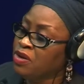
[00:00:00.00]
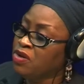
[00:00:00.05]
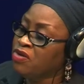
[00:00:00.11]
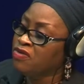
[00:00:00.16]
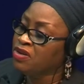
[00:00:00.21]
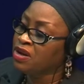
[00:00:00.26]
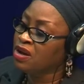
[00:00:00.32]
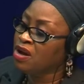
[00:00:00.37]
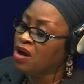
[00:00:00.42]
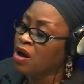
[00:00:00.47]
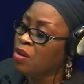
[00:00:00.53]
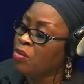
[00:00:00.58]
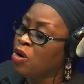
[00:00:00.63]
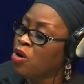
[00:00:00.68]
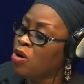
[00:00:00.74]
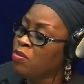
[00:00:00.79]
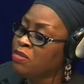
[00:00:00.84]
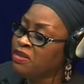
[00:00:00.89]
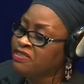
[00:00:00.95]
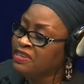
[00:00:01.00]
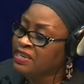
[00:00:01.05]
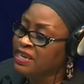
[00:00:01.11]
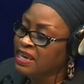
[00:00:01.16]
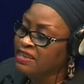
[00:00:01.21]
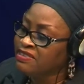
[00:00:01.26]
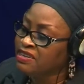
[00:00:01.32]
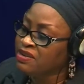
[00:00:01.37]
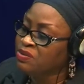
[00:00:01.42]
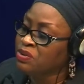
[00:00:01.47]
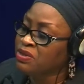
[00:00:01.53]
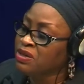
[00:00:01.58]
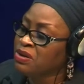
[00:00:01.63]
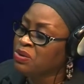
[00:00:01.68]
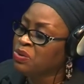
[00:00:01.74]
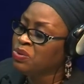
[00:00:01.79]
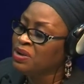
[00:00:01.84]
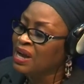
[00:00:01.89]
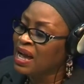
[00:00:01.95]
overcome or mitigated with the
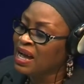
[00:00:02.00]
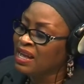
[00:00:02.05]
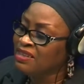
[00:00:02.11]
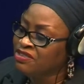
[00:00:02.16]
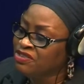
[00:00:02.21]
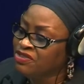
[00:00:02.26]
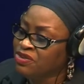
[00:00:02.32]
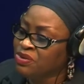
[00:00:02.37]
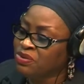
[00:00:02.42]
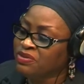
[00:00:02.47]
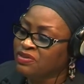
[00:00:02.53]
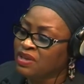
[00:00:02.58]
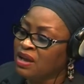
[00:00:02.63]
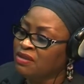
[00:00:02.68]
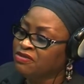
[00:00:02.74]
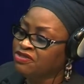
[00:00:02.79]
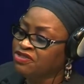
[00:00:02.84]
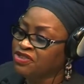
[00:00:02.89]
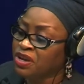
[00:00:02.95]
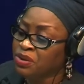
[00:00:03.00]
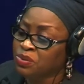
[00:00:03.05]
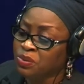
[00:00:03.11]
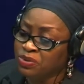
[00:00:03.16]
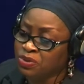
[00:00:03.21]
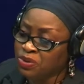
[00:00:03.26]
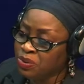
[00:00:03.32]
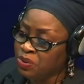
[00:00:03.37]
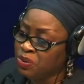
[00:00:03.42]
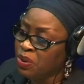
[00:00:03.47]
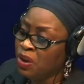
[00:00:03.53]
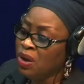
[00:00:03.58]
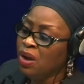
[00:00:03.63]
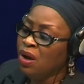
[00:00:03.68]
good attitudes I've shared with you.